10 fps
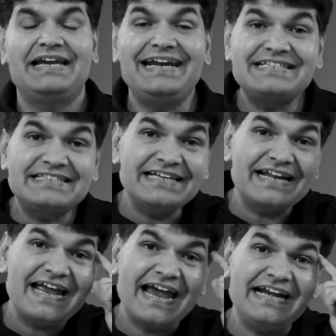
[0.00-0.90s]
It's
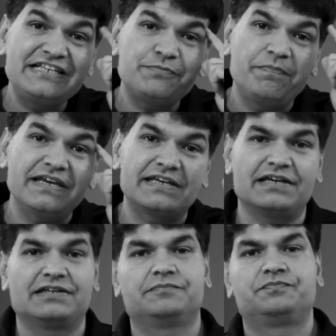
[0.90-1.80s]
their head
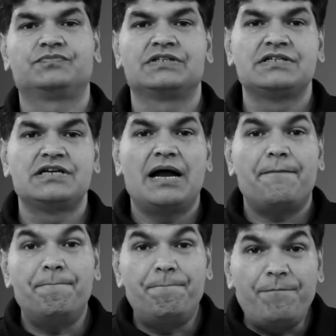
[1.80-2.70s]
speaking.
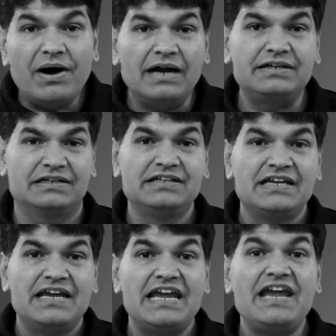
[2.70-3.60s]
But
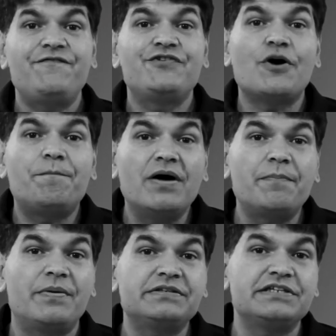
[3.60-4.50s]
if your
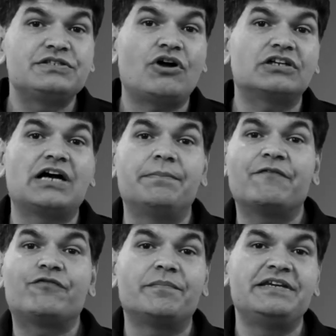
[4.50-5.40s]
purpose is not
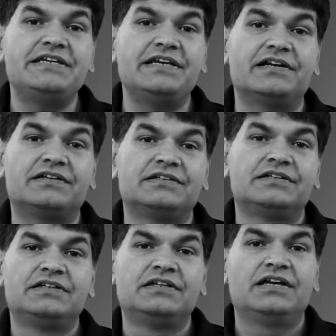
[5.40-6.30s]
coming from here,
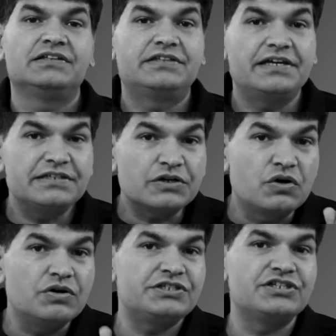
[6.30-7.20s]
there is a
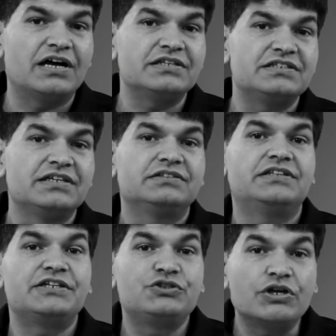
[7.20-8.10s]
good chance
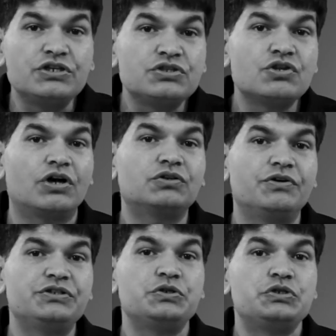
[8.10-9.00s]
that you're not
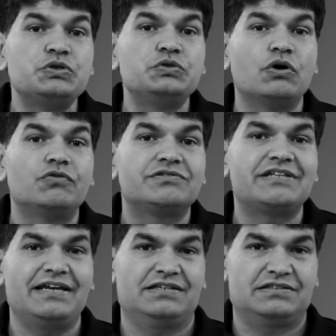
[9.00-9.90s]
going to do those
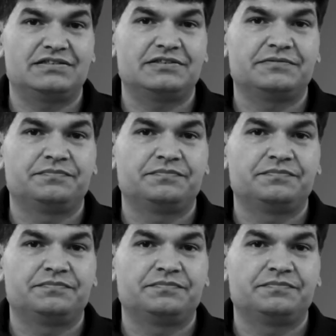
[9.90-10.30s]
things.